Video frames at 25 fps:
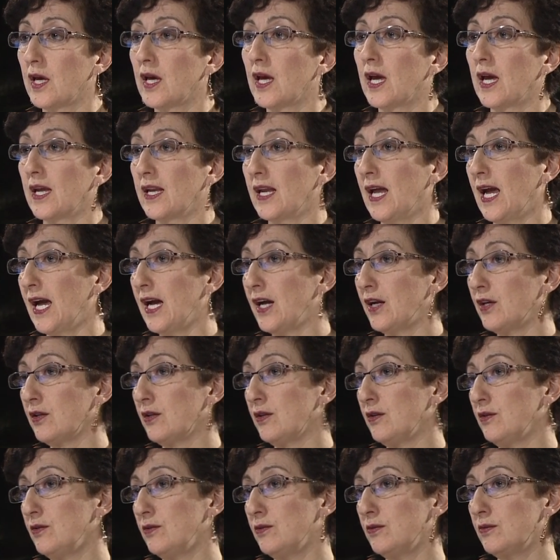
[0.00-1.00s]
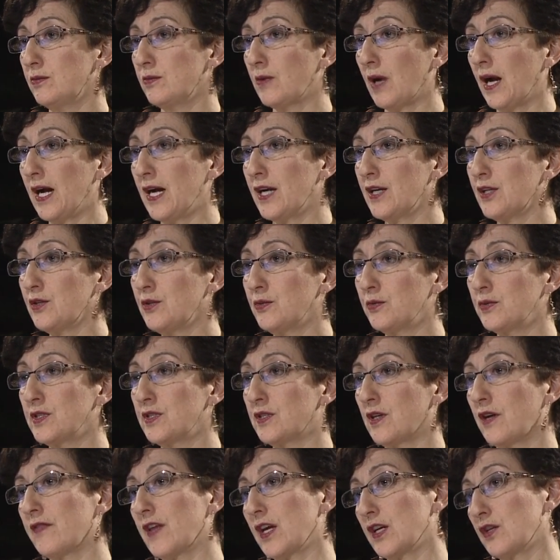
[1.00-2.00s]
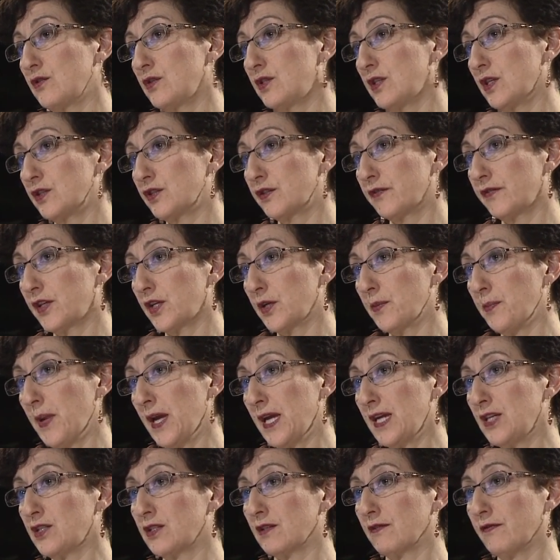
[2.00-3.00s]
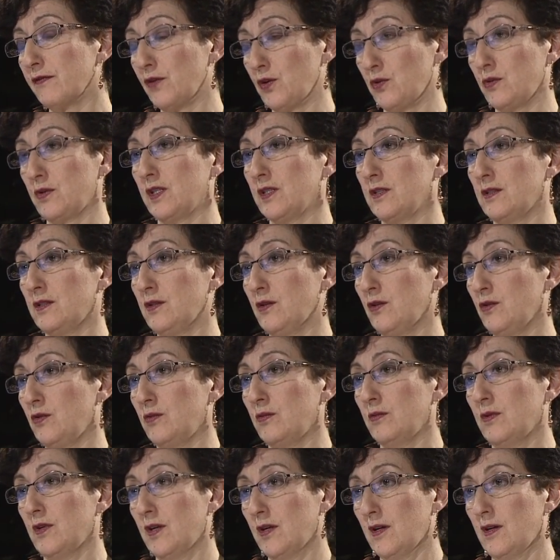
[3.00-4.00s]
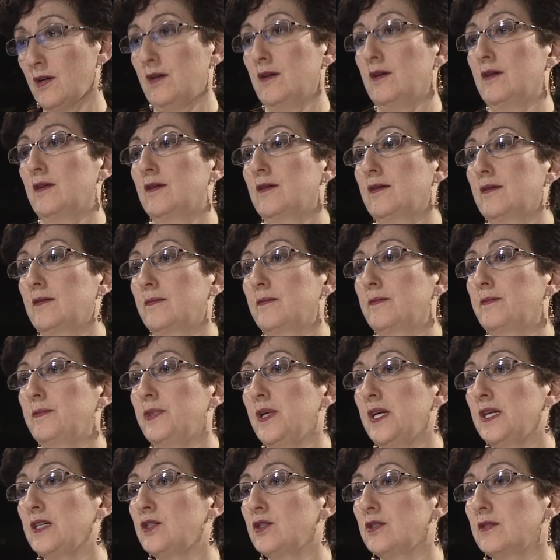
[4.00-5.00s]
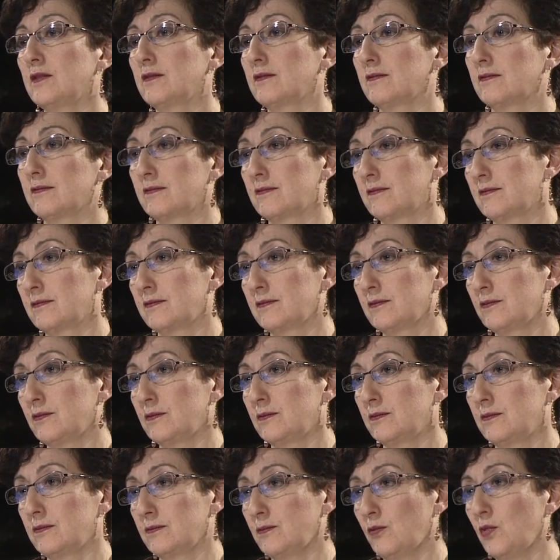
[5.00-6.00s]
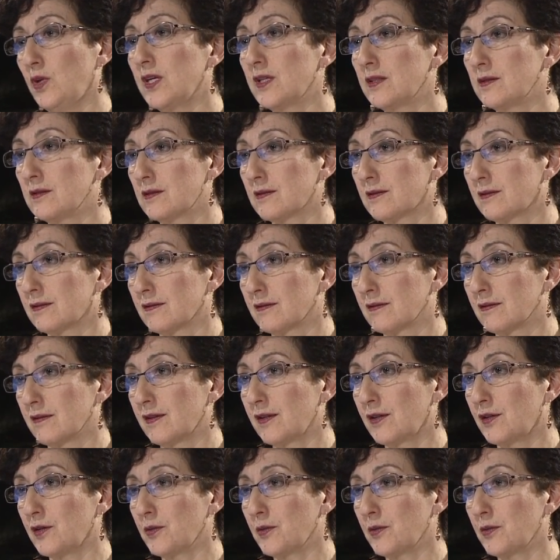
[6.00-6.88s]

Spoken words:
And how do you resolve that? You said you're very patient focused, so patient wins, their